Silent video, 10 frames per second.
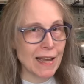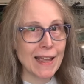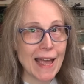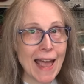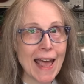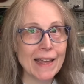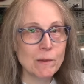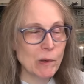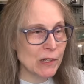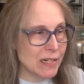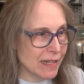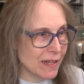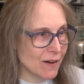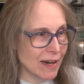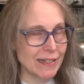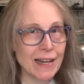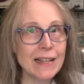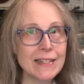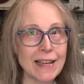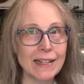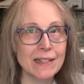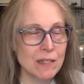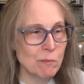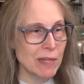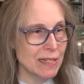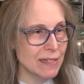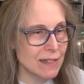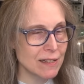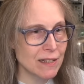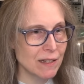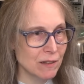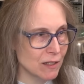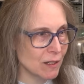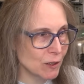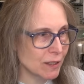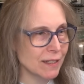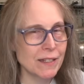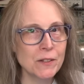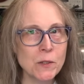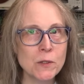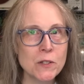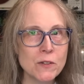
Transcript: I had the ball chain there, I dissected some pieces and uh, looked at the internal